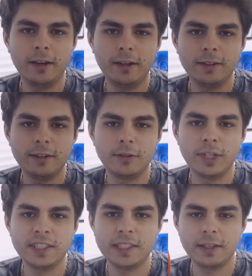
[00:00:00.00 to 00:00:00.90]
the
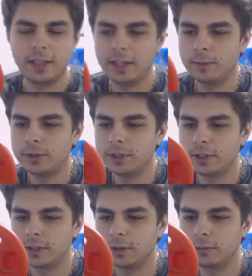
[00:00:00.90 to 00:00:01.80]
racing game, which
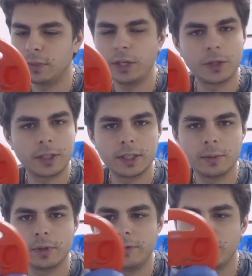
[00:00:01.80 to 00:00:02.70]
is Mario Kart, I
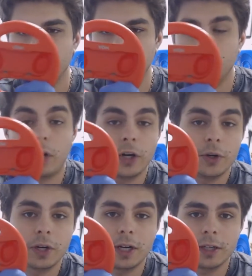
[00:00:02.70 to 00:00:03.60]
believe. You can play
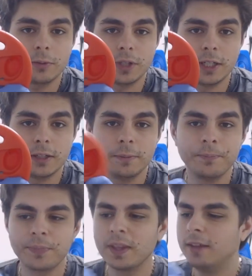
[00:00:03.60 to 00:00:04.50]
Mario Kart with it,
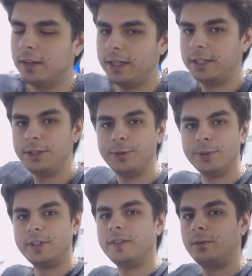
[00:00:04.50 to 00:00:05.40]
and you
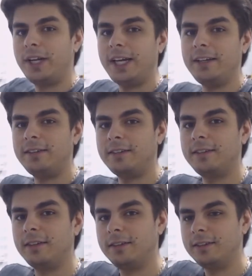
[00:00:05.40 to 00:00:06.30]
would
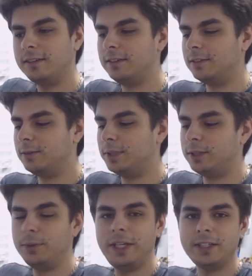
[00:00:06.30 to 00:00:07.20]
race with
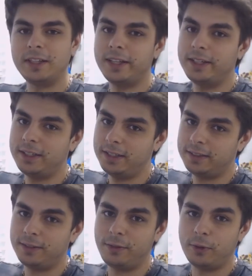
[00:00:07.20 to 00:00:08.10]
the wheel
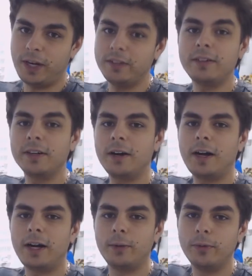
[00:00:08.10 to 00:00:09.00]
as if you're racing a
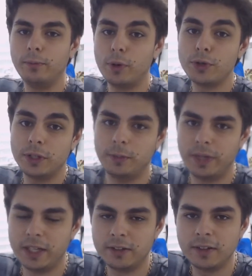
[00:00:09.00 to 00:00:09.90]
car,
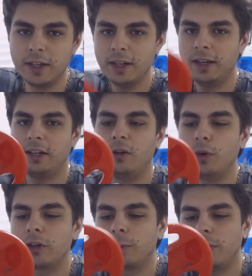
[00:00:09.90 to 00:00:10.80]
motion-based. And it
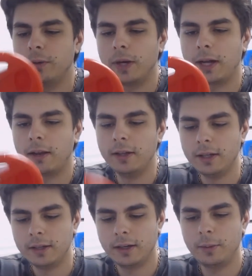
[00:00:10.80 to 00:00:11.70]
works pretty well.
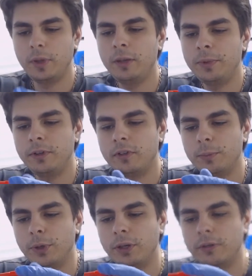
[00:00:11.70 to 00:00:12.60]
I'm a little bit
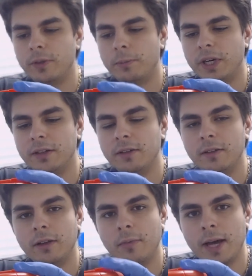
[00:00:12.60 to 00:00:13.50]
disappointed of the buttons
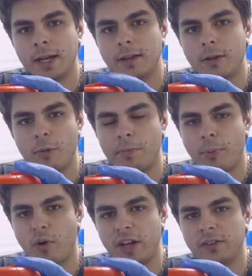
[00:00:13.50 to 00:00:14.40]
in the back. They don't
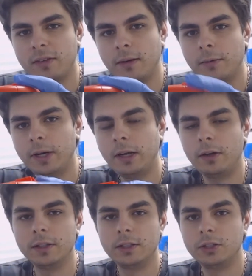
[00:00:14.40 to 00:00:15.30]
press that well
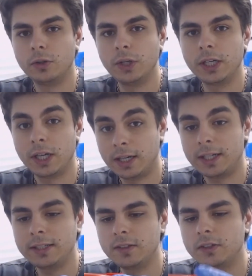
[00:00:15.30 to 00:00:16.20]
on the
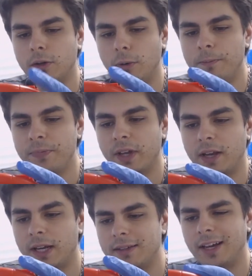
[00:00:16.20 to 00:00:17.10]
Joy-Con, so a
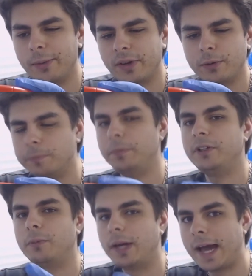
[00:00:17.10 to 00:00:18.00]
lot of times I would
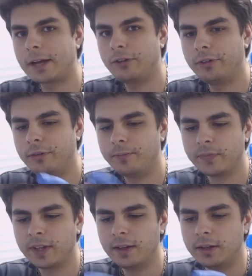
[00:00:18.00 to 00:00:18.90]
miss my action.
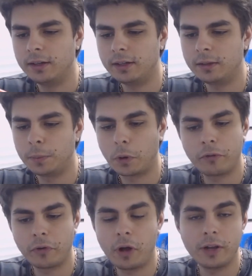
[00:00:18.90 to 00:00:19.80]
But
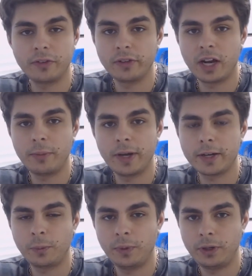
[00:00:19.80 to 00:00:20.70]
overall, it's not a
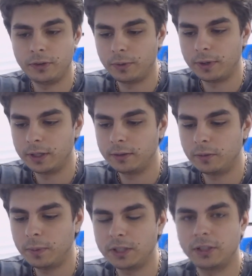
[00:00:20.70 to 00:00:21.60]
bad experience with it,
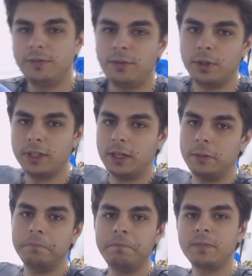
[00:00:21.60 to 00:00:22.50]
especially for
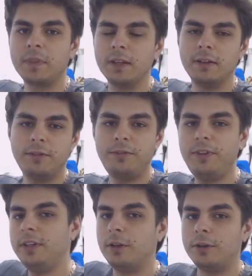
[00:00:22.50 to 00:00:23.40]
the
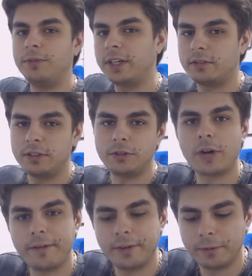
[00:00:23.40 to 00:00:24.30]
feel of actually
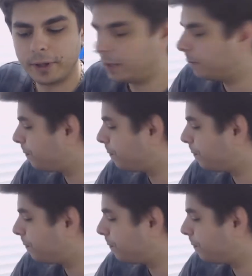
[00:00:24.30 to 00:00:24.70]
driving with it.